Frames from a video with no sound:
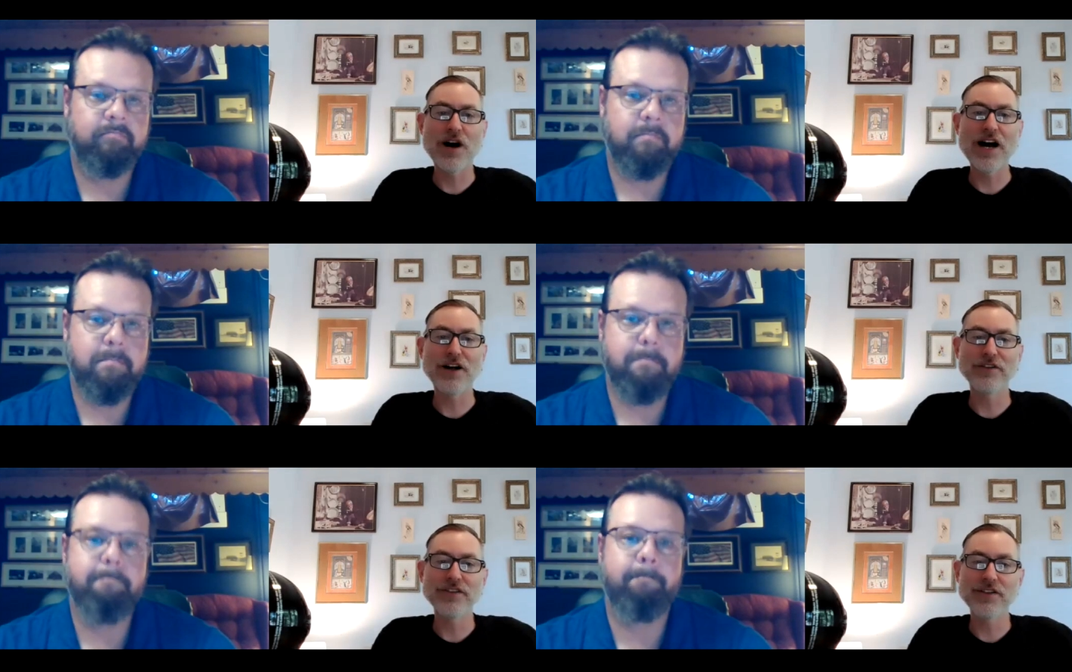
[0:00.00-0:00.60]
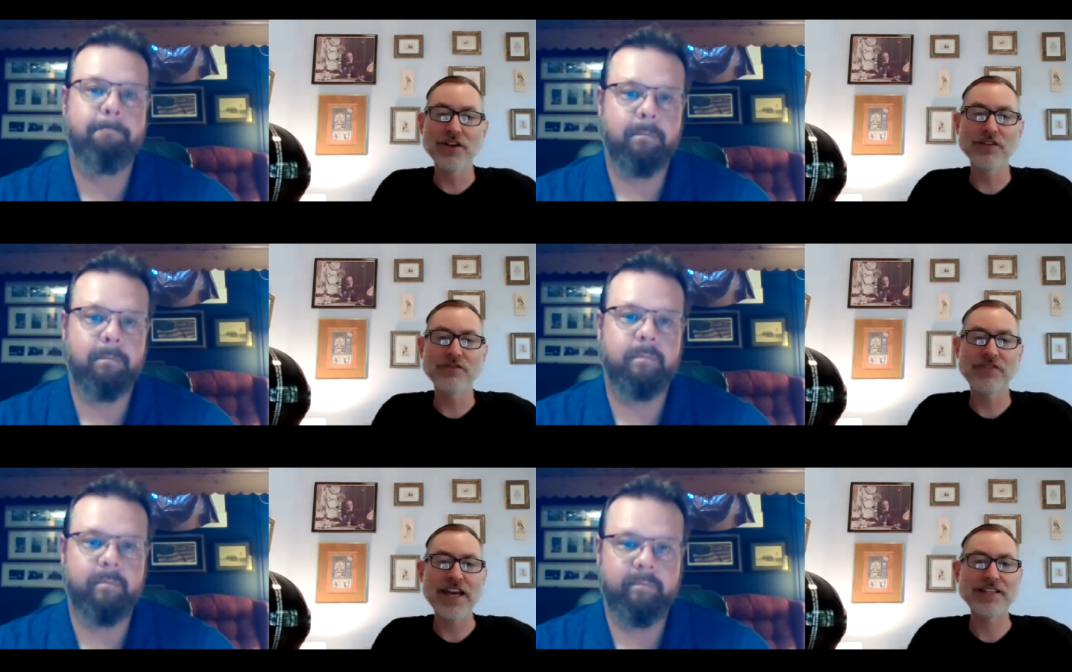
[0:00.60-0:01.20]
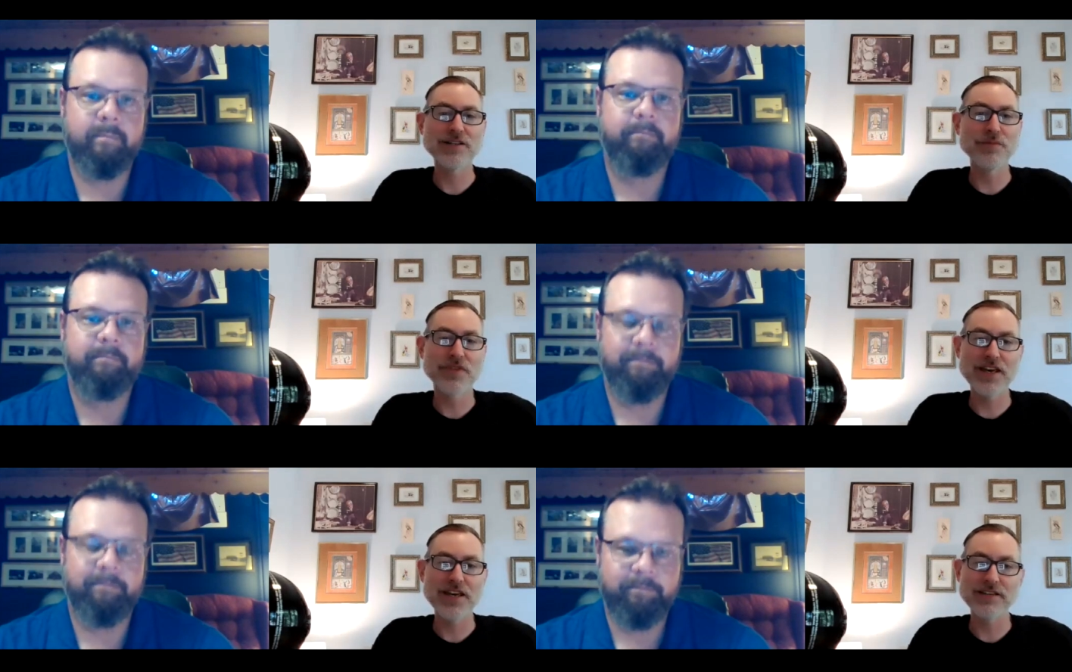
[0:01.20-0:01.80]
Speaker 1: wild, you know, phantom
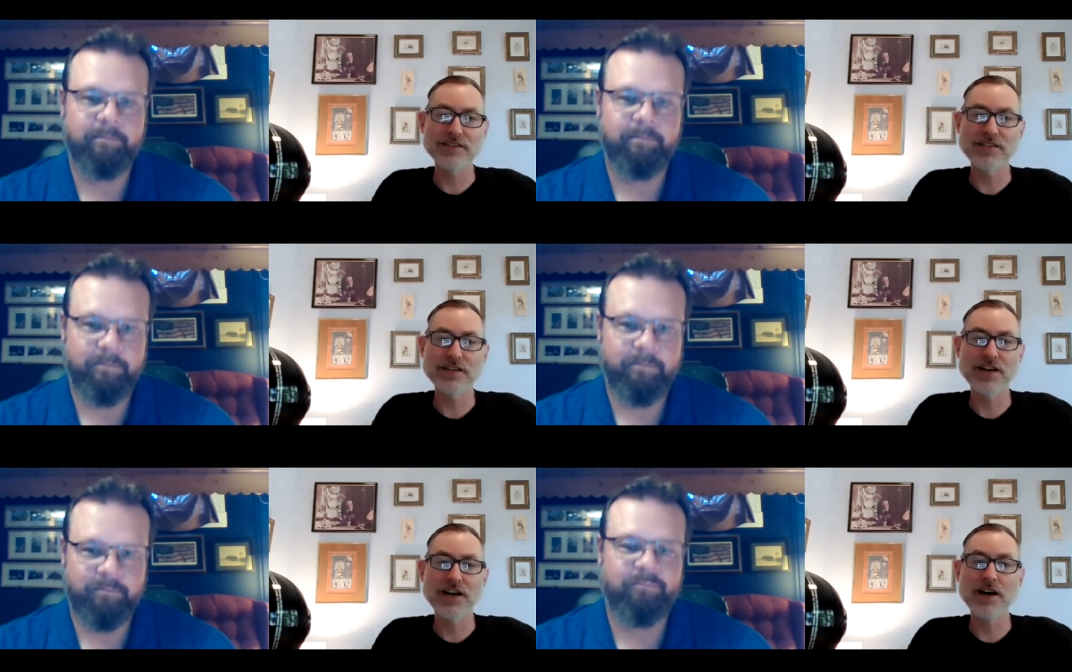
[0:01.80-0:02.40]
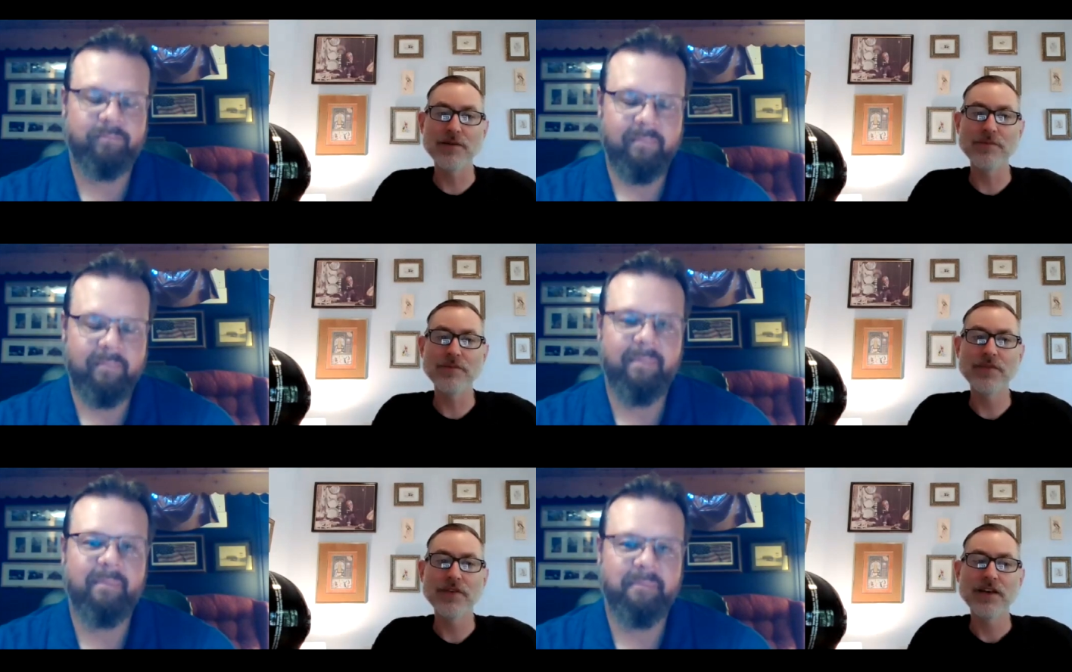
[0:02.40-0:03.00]
things um,